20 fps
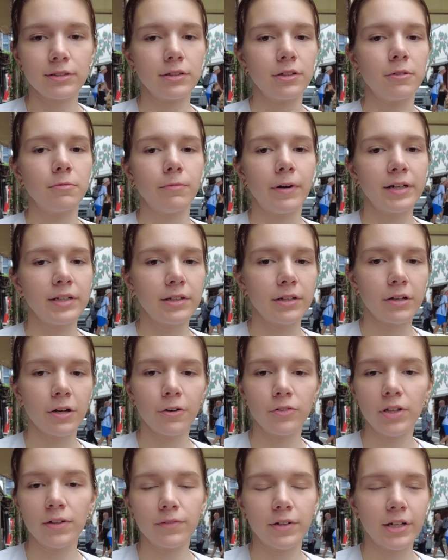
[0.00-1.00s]
they're ready to
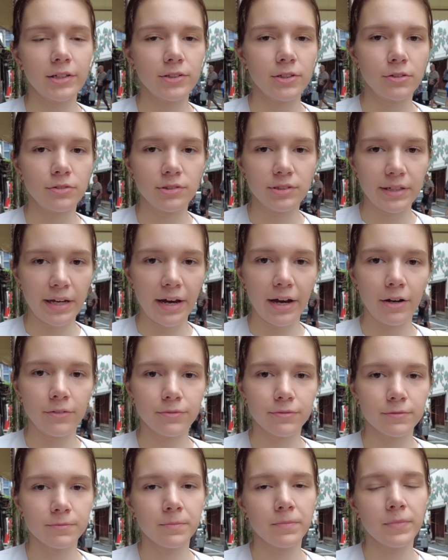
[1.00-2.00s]
go, they've got their staff.